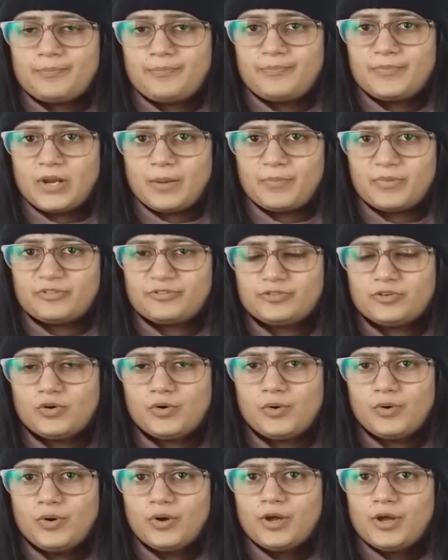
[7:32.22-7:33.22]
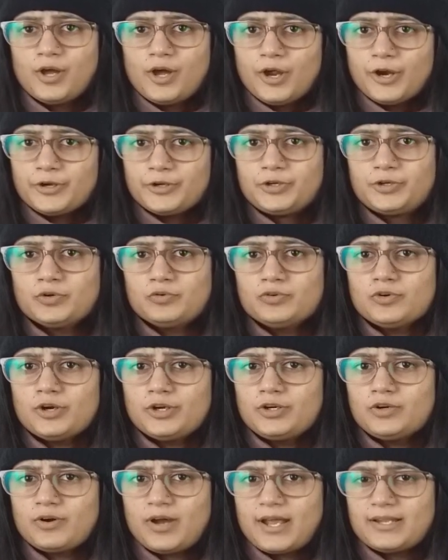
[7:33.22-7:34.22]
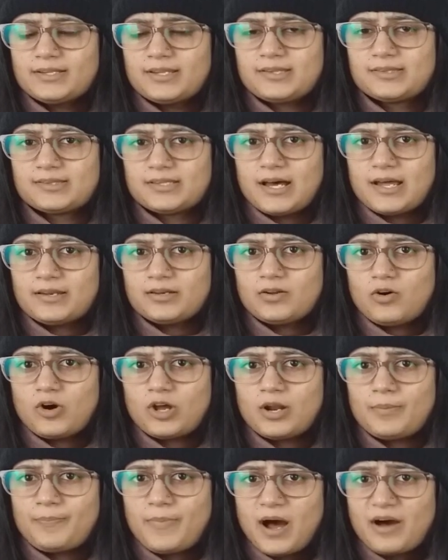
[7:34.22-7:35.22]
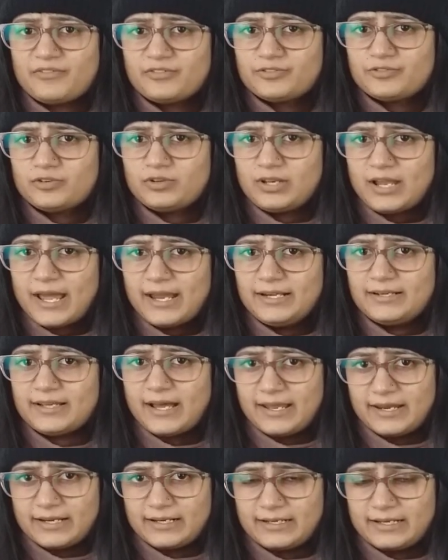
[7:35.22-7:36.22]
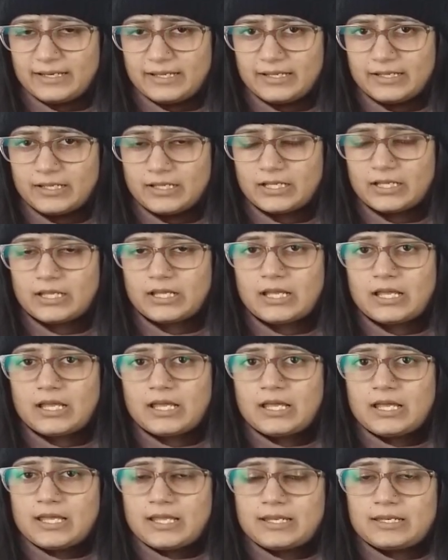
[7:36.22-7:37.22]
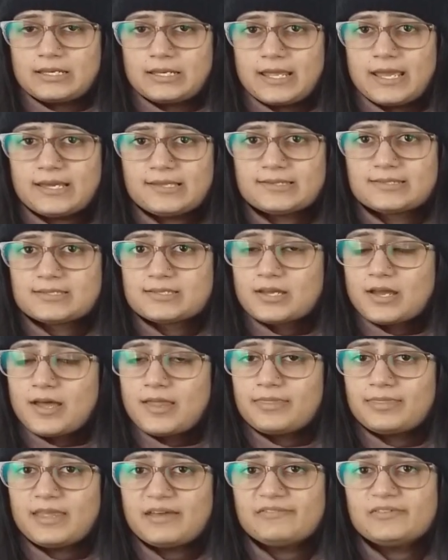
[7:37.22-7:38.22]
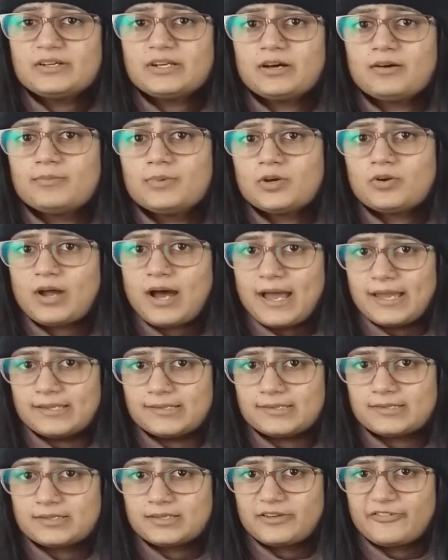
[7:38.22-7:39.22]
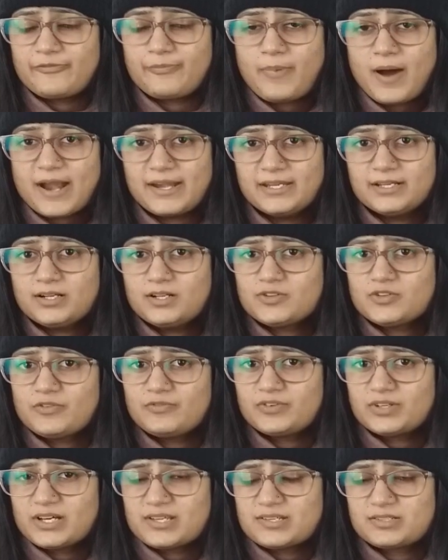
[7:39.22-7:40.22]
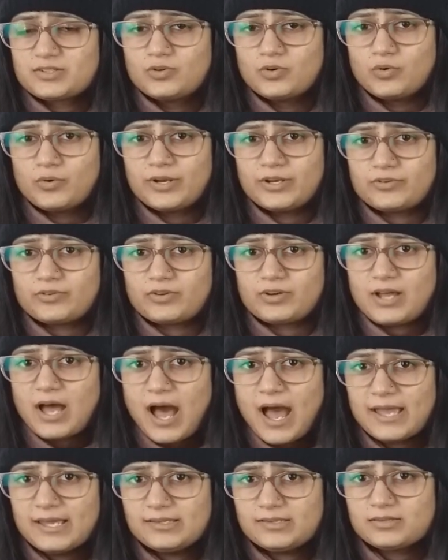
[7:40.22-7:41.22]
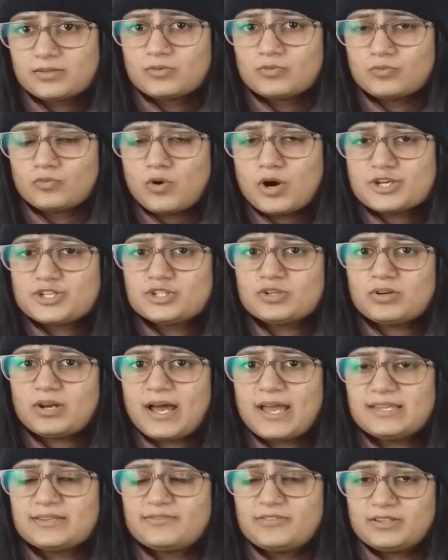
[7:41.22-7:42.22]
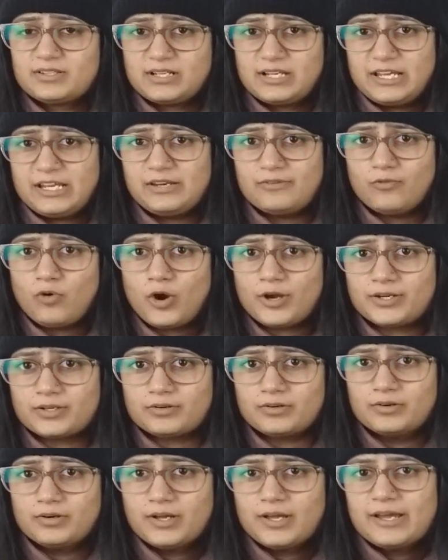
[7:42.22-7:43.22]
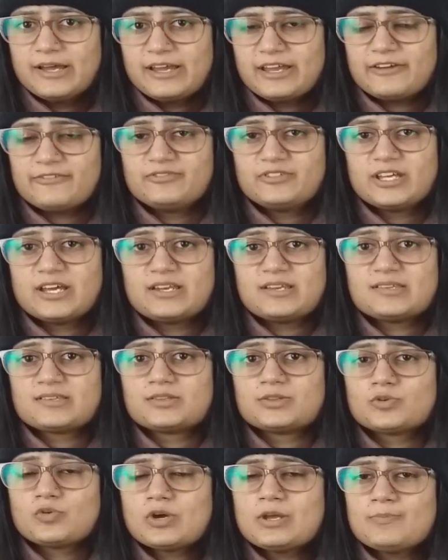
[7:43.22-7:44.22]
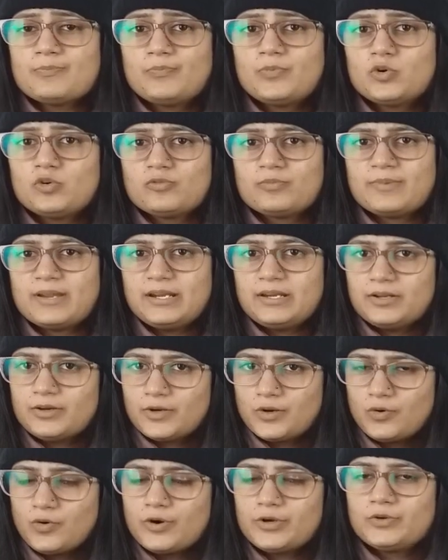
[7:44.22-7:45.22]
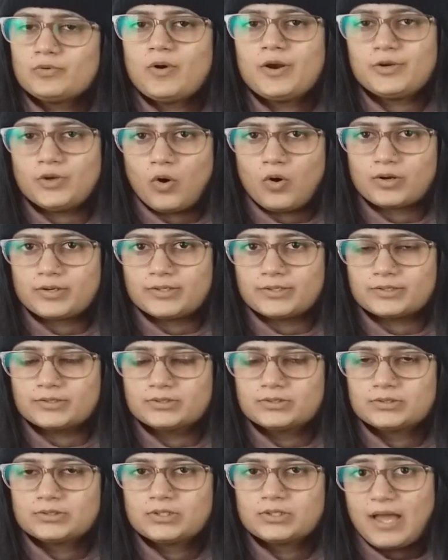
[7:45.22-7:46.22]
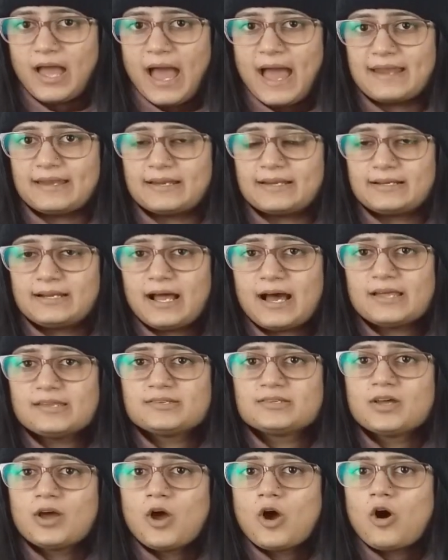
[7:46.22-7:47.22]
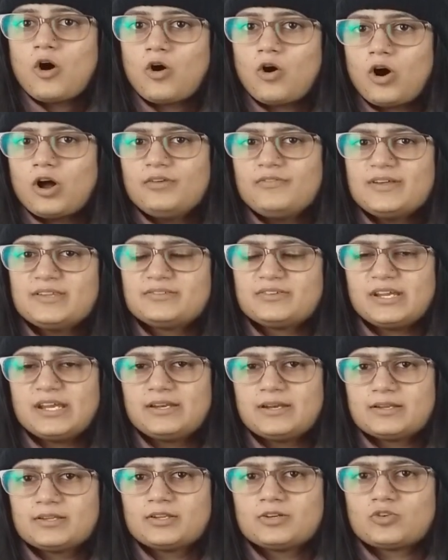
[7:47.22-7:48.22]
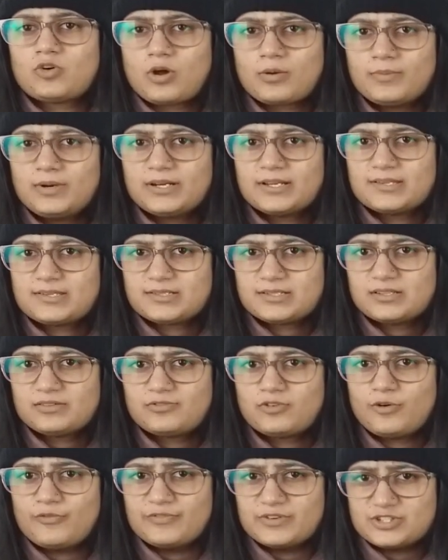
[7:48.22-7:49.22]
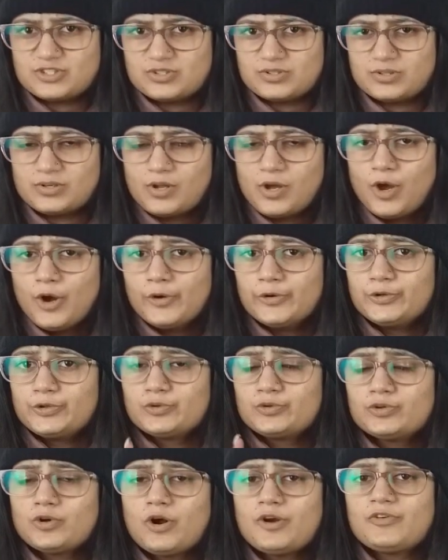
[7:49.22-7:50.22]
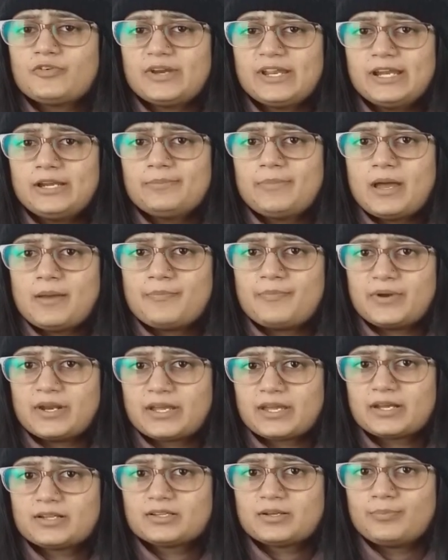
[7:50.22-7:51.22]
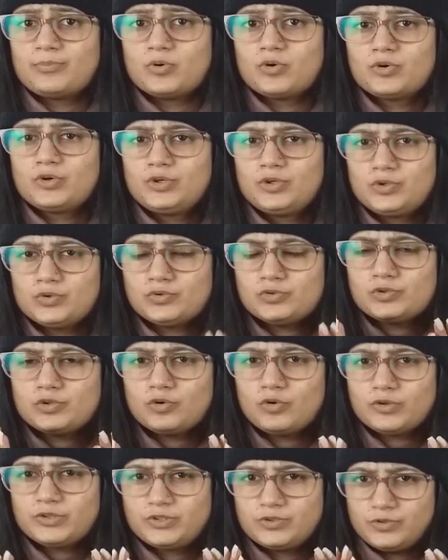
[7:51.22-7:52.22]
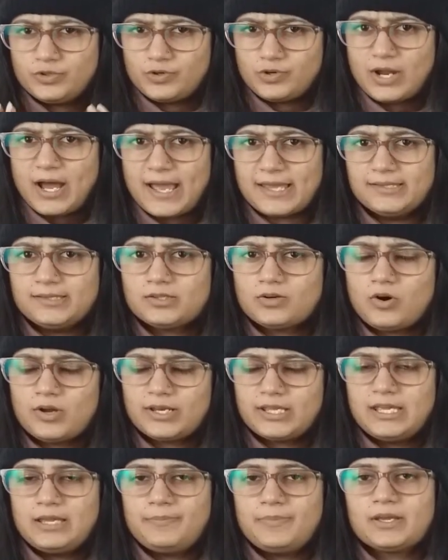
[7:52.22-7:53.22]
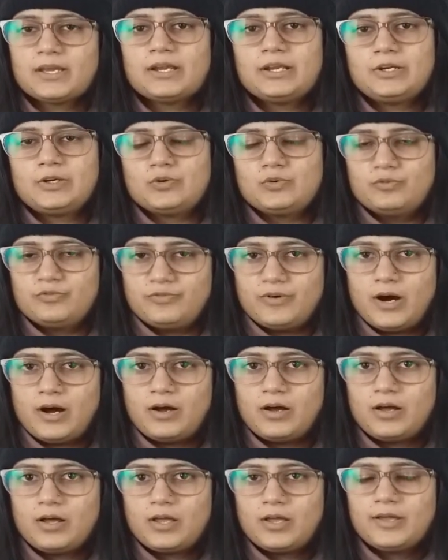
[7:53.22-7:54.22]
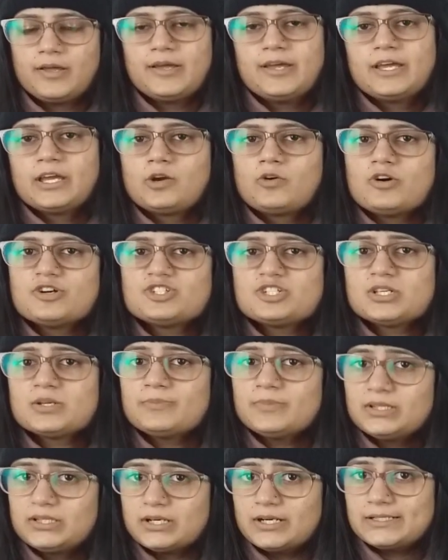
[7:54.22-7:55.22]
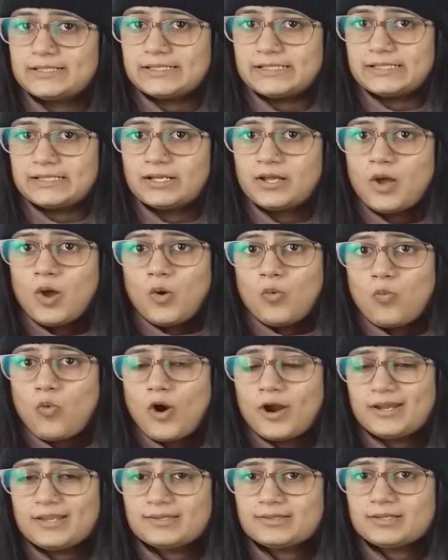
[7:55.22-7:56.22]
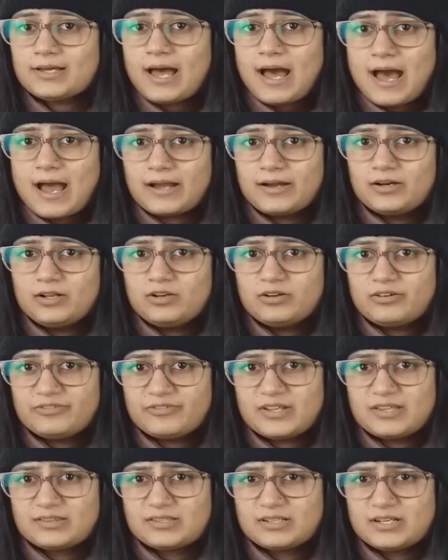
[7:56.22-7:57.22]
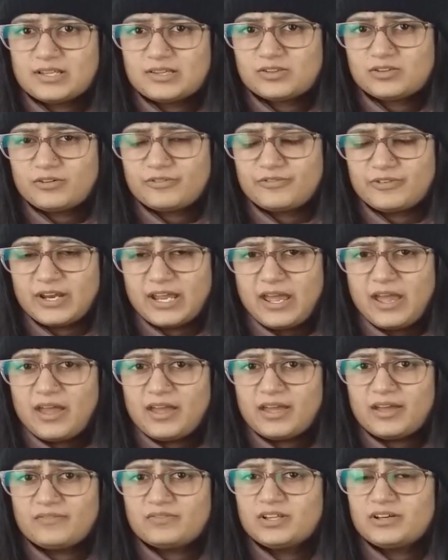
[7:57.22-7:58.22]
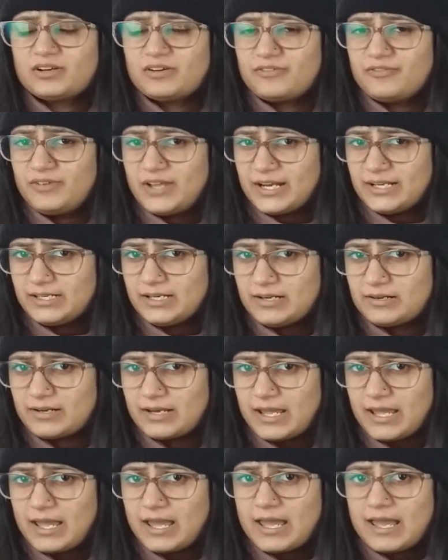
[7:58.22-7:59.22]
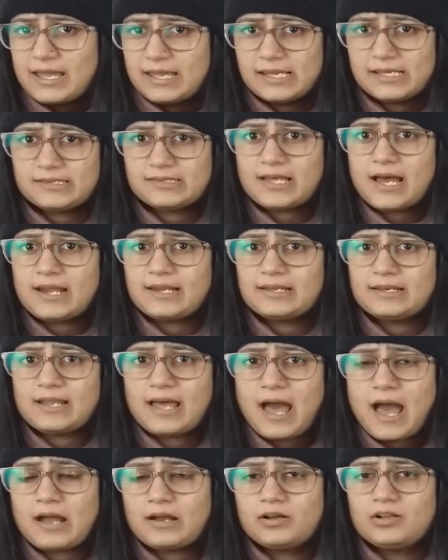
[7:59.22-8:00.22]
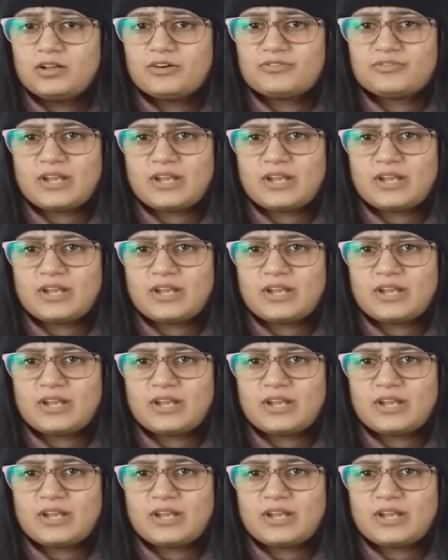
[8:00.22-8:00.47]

Number 4. Do not look at the sun or a powerful light directly. Next, never rub your eyes. If particles of dust go into your eyes, wash your eyes with clean water. If there is no improvement, go to a doctor. And at last, always read at the normal distance for vision. Do not read by bringing the book too close to your eyes or keeping it too far. Question number 13. What is the angle of incidence of ray if the reflected ray is at an angle of